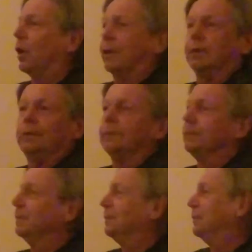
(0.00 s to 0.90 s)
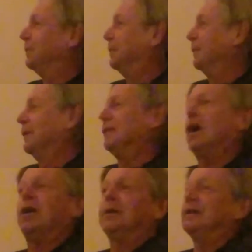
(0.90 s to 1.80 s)
No, ain't gonna be good.
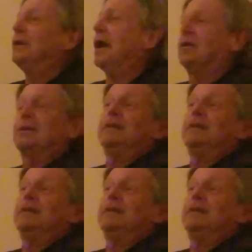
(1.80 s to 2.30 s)
No, no.